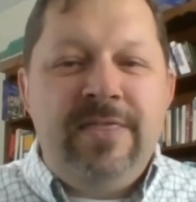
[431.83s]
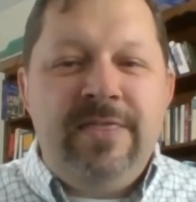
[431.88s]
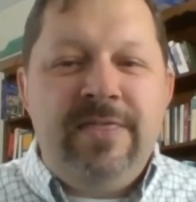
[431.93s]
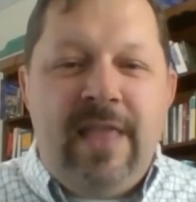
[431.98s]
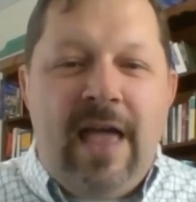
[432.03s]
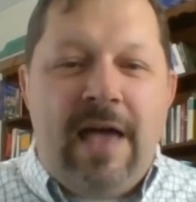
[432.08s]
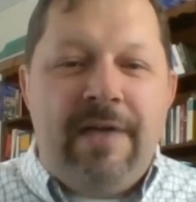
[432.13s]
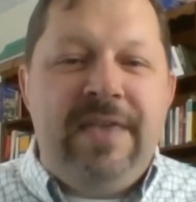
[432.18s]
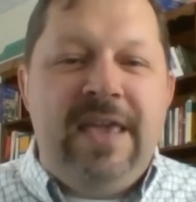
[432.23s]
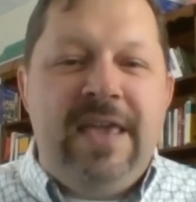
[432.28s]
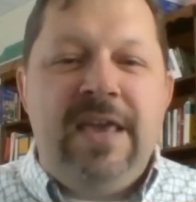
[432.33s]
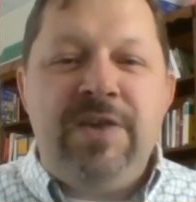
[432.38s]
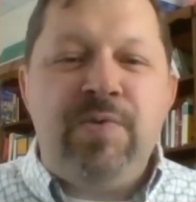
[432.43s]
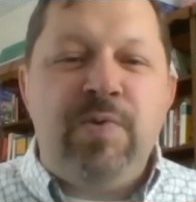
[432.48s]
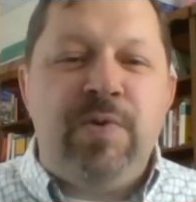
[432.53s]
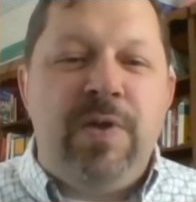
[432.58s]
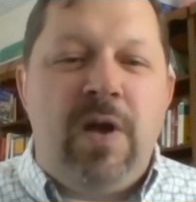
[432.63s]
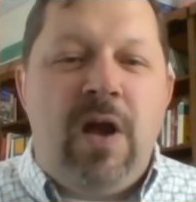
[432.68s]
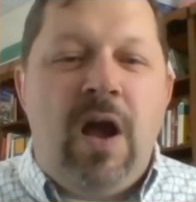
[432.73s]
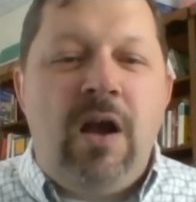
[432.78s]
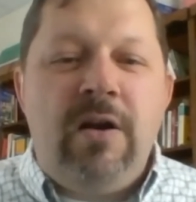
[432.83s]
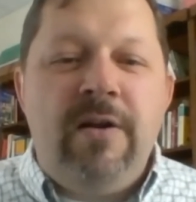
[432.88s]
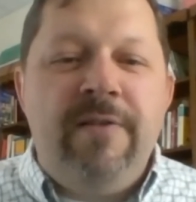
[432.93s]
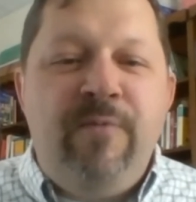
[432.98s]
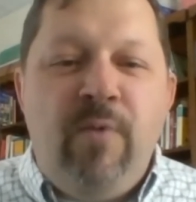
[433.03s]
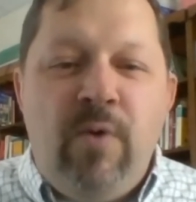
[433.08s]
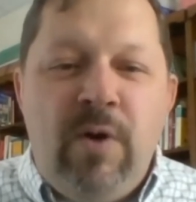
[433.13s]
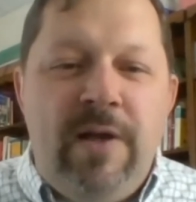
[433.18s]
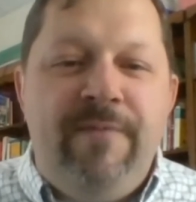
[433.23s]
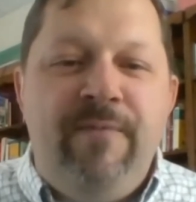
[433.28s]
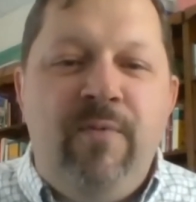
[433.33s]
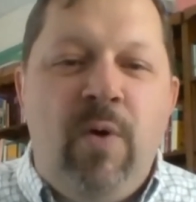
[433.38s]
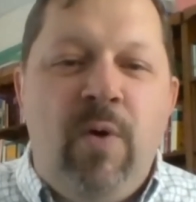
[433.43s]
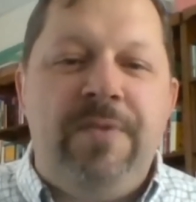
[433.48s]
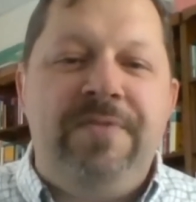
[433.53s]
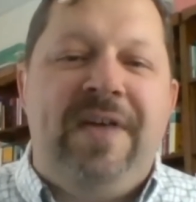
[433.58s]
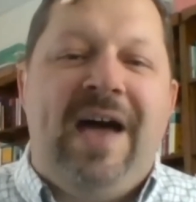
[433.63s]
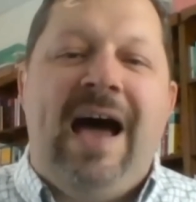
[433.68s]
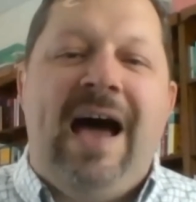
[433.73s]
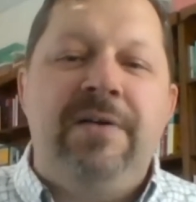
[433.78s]
Now, these were the
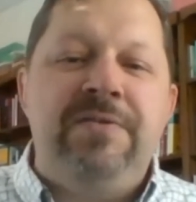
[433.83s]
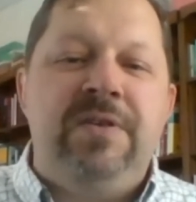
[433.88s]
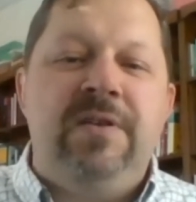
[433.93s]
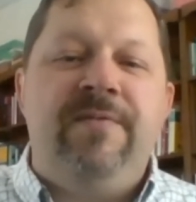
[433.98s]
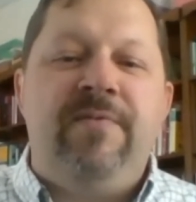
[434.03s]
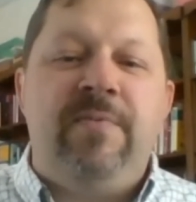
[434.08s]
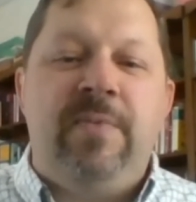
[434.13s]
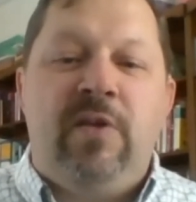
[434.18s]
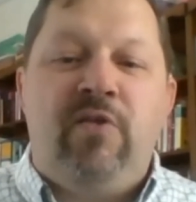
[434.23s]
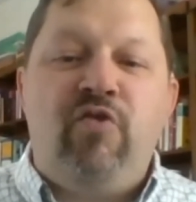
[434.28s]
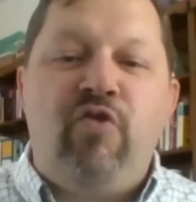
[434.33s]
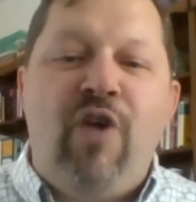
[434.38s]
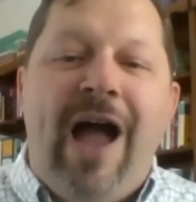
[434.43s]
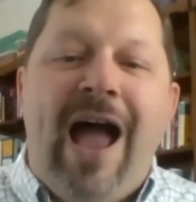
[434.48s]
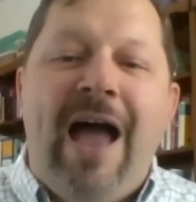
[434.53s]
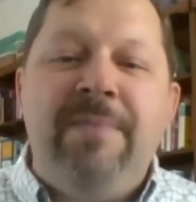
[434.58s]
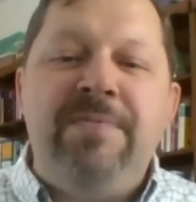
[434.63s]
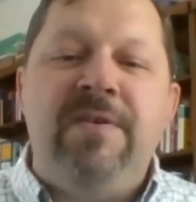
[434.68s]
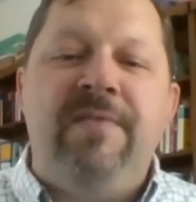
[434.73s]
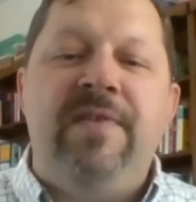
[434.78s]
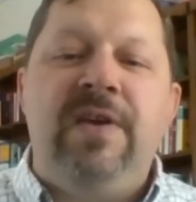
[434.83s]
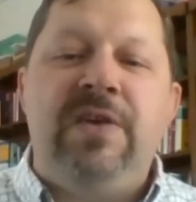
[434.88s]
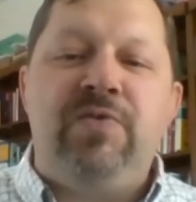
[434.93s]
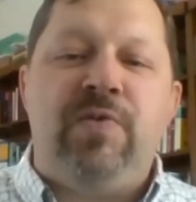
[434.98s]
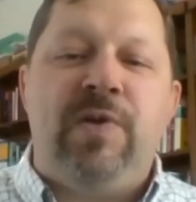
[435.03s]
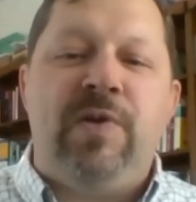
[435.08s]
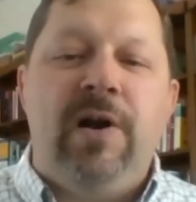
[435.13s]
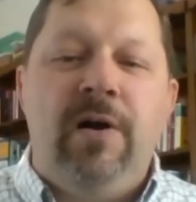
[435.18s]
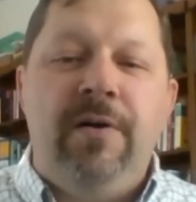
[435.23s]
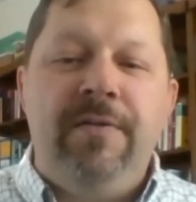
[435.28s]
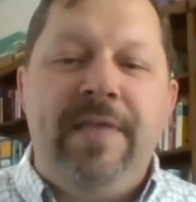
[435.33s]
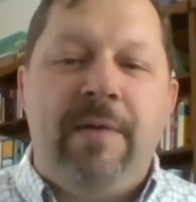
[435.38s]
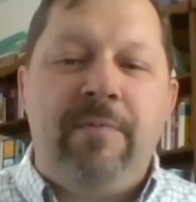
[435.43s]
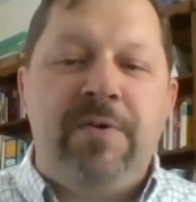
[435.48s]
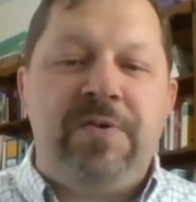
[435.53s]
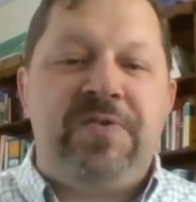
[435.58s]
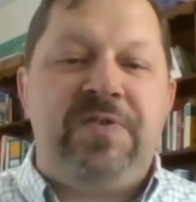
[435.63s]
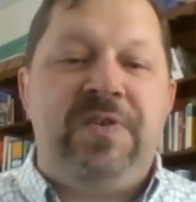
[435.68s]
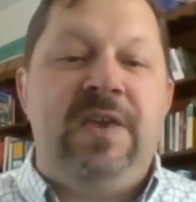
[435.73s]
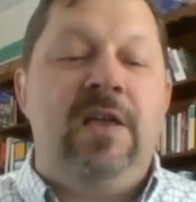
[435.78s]
144,000 from the tribes of Israel that
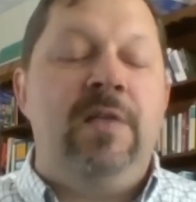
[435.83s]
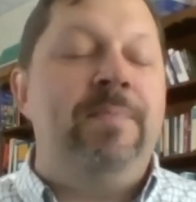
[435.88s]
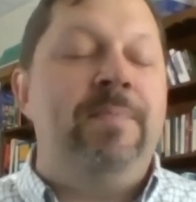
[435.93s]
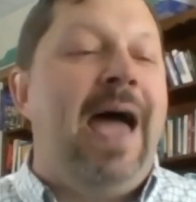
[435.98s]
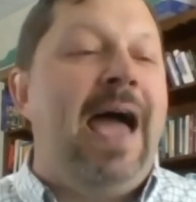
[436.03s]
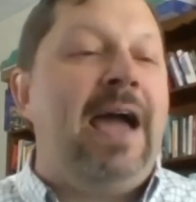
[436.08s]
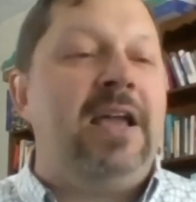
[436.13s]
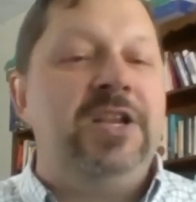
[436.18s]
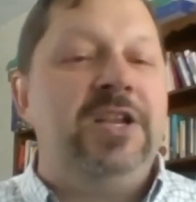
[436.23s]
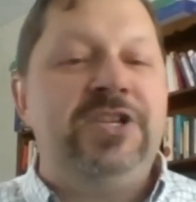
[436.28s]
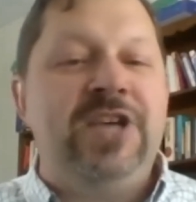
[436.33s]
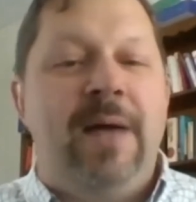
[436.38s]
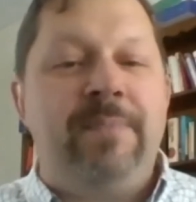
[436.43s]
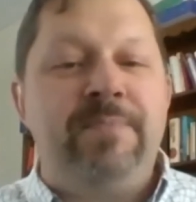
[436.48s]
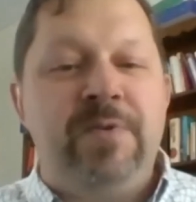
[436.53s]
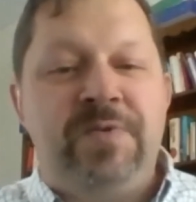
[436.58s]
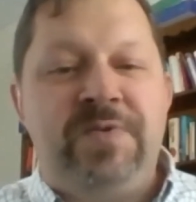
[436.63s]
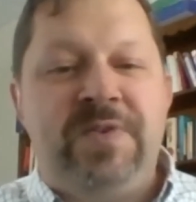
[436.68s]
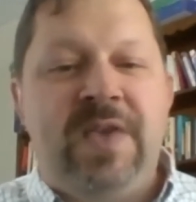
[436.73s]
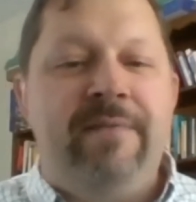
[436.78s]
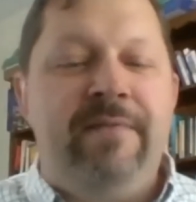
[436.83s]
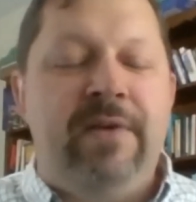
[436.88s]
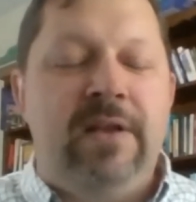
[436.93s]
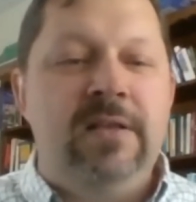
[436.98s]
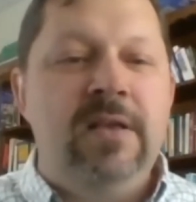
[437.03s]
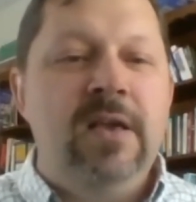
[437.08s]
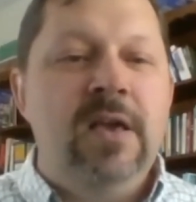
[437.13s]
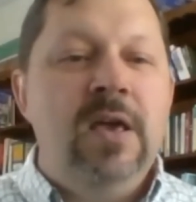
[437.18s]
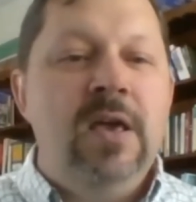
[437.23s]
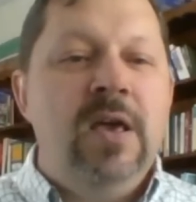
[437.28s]
were sealed back in chapter 7.